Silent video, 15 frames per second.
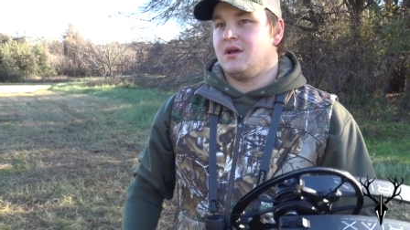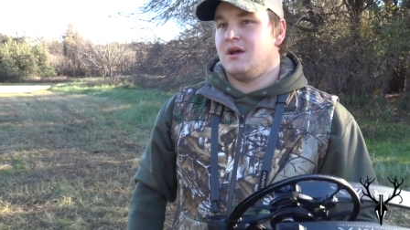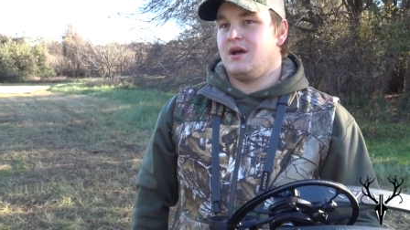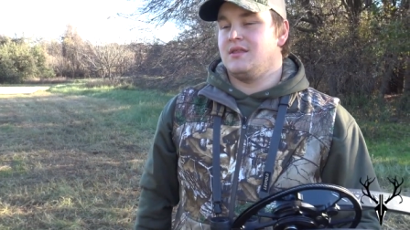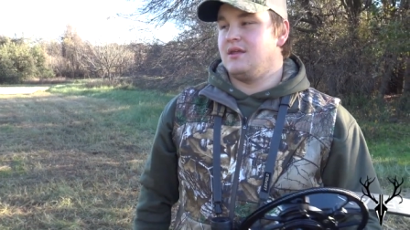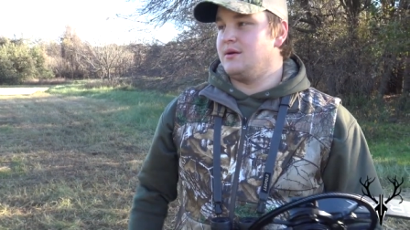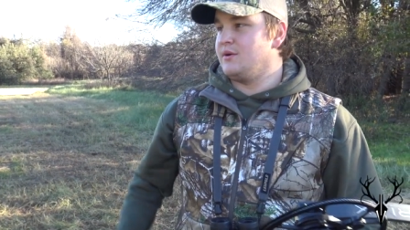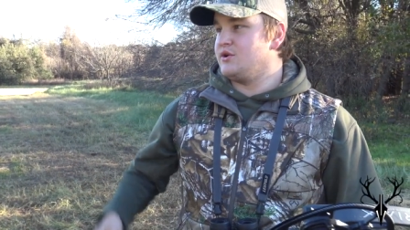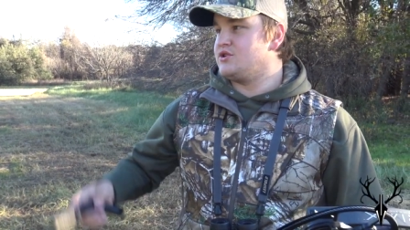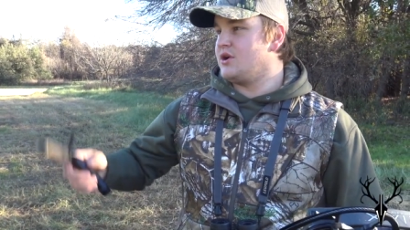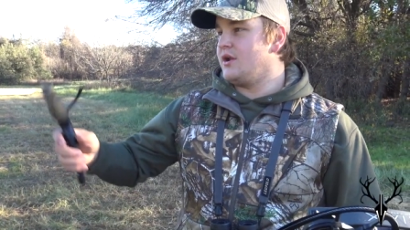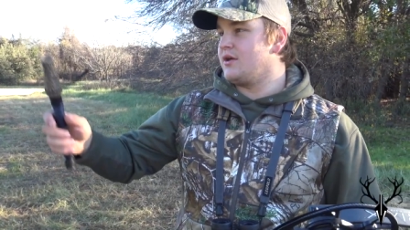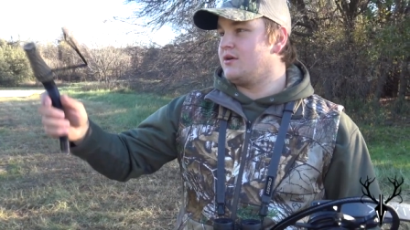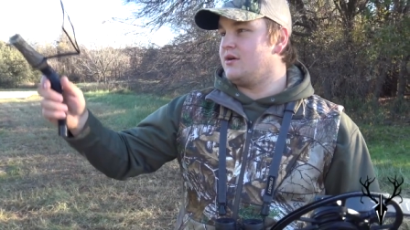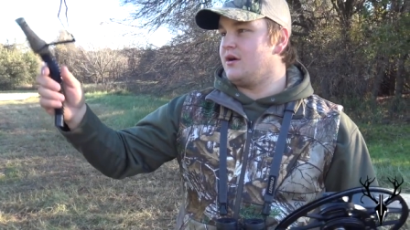And then we were
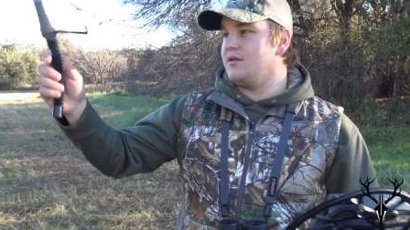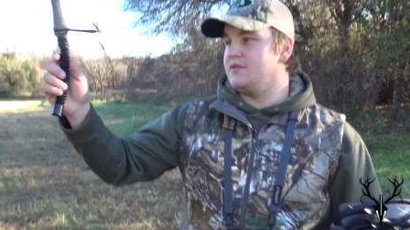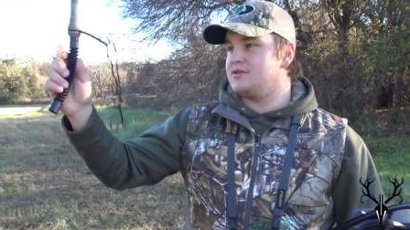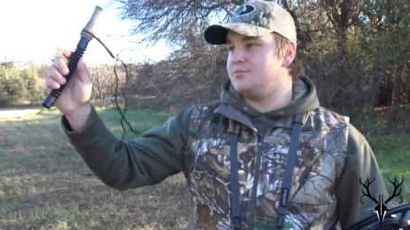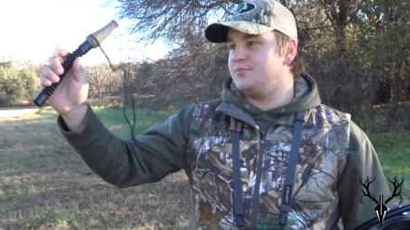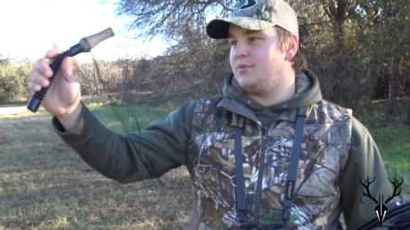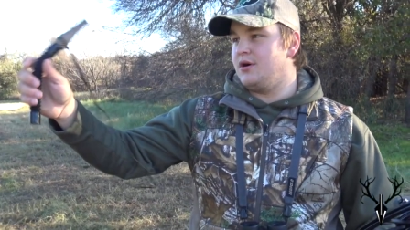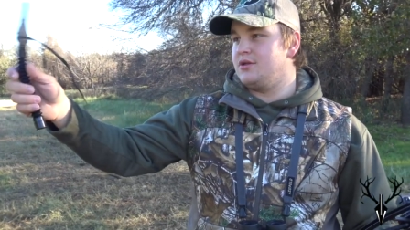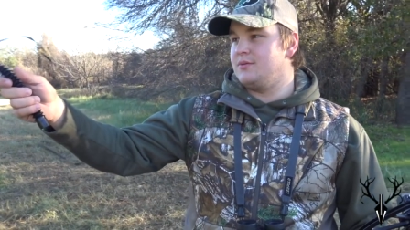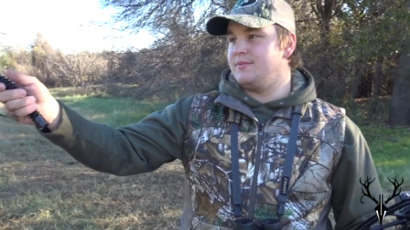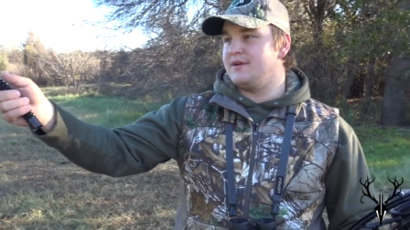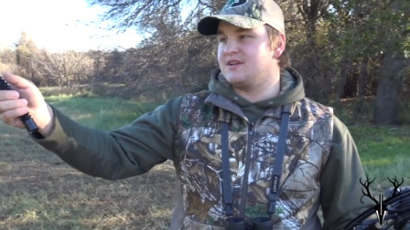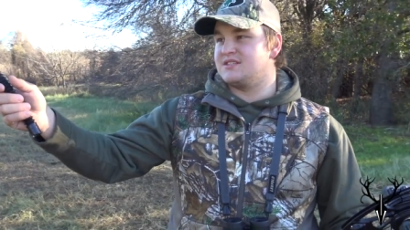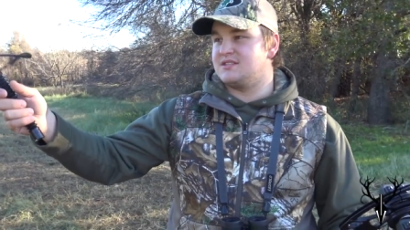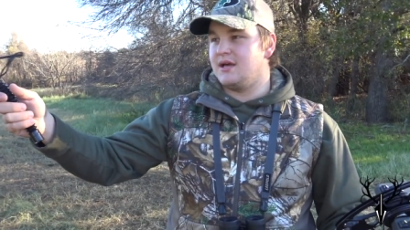trying to call in this other
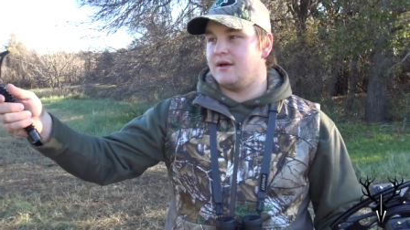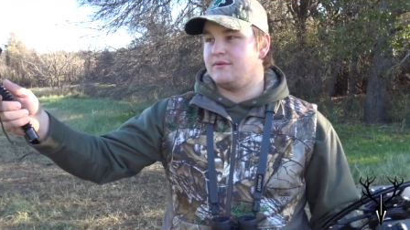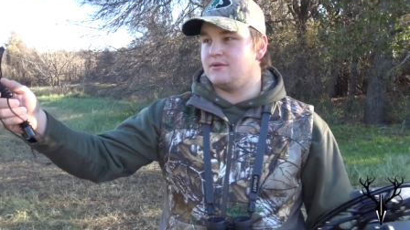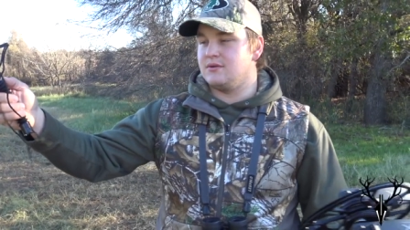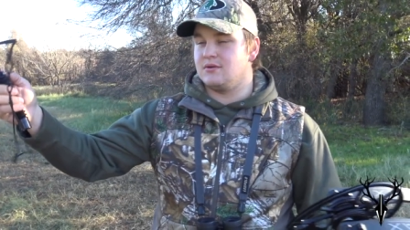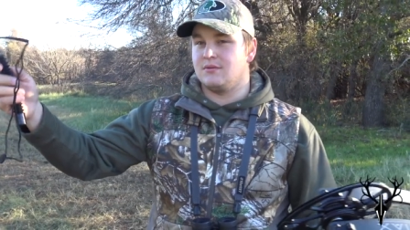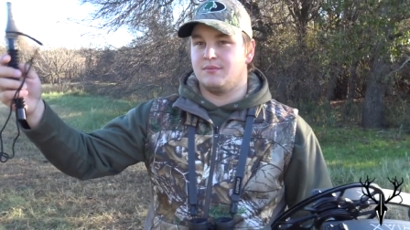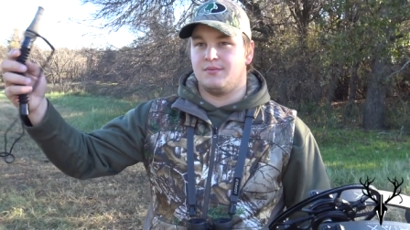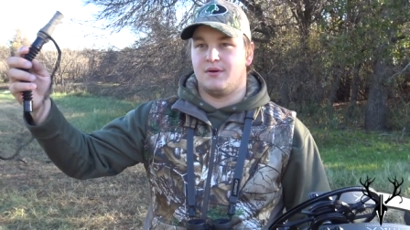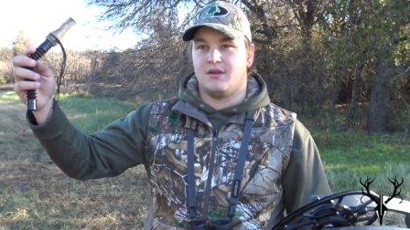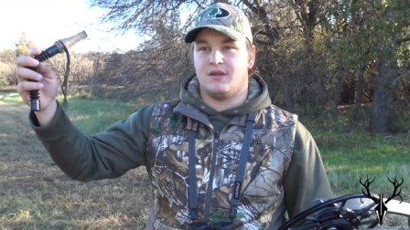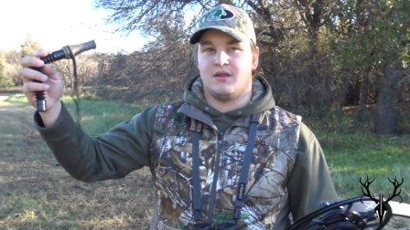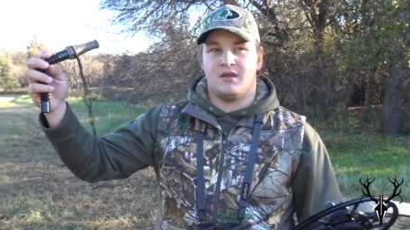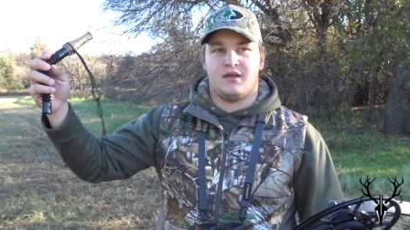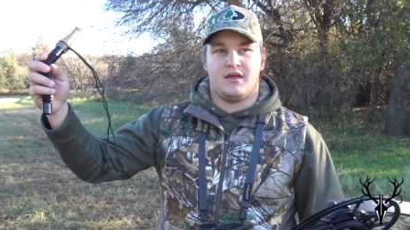big seven, but
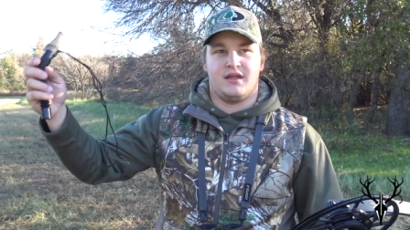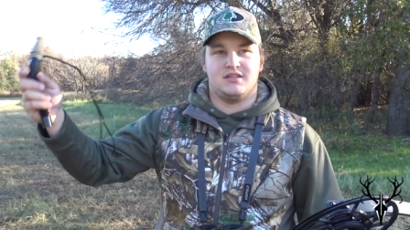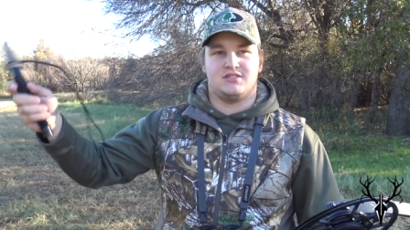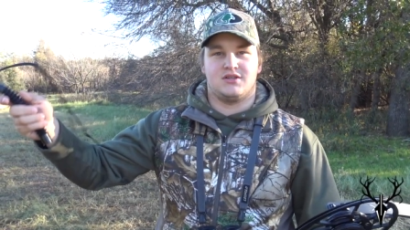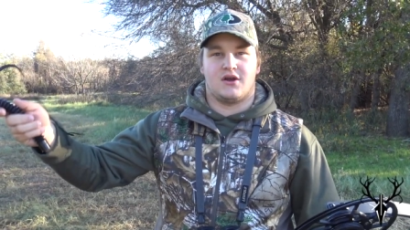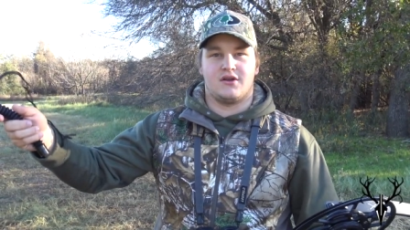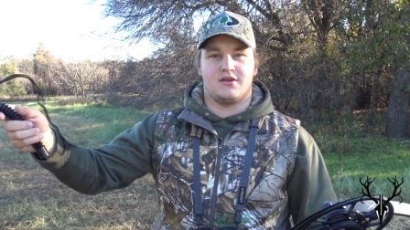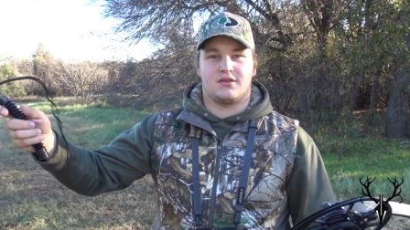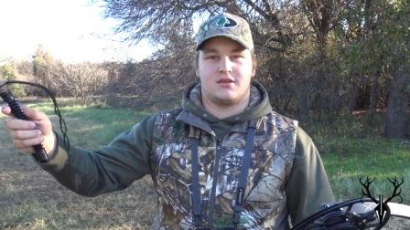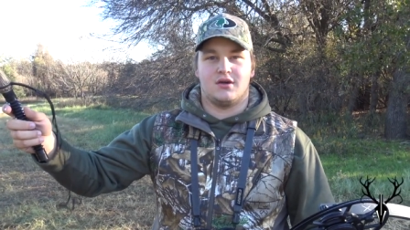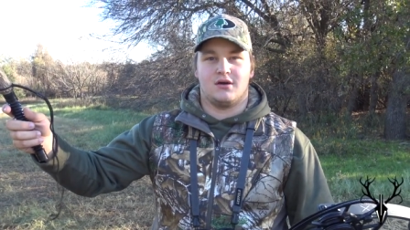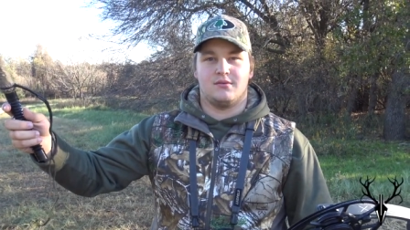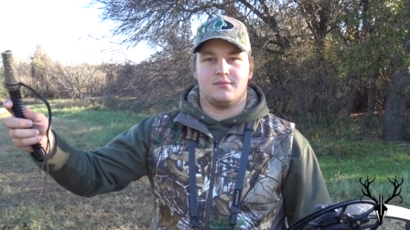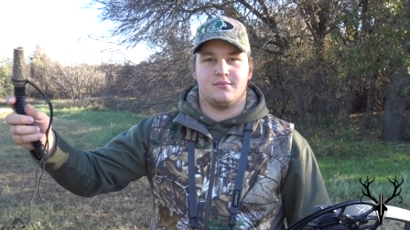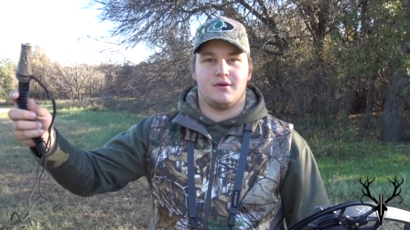he started to
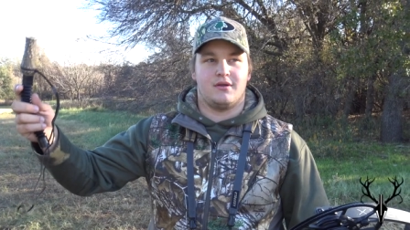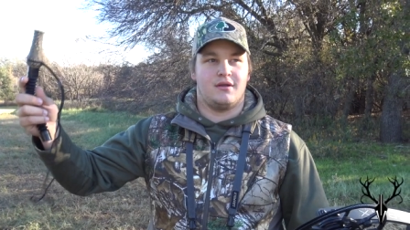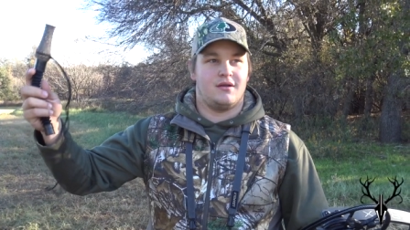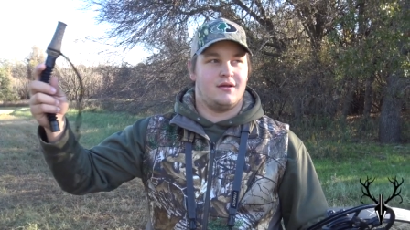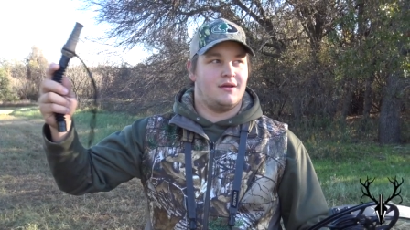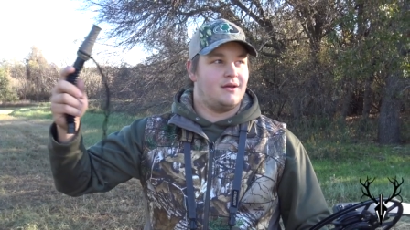come, but